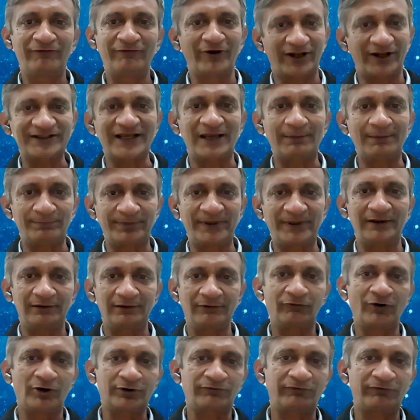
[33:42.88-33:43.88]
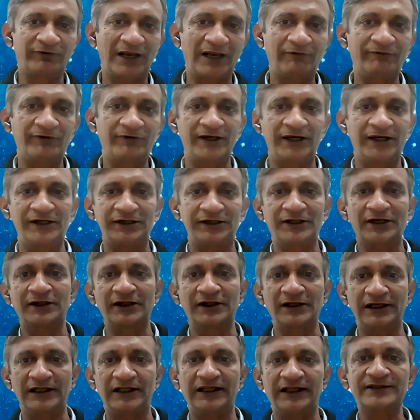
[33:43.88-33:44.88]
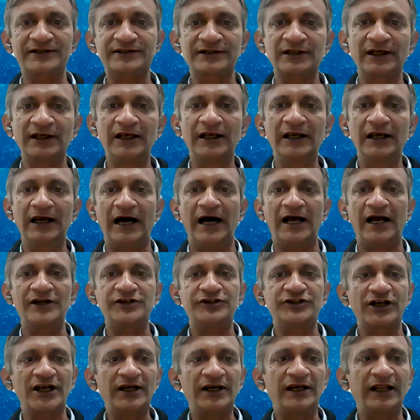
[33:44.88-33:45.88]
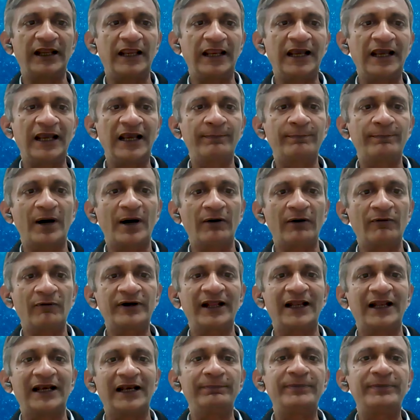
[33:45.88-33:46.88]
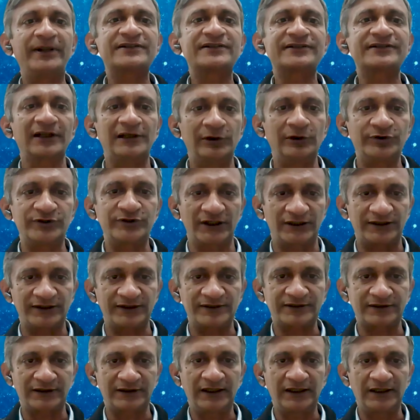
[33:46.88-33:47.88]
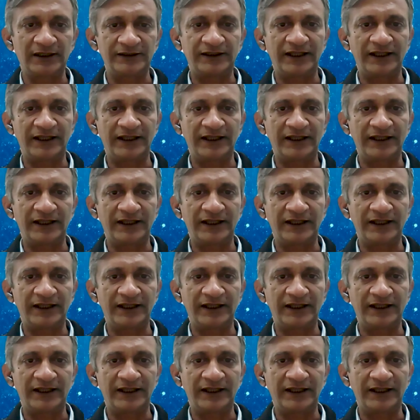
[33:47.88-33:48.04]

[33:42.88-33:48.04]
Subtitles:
For example, what we have done internally is our Jain AI-powered help desk solutions.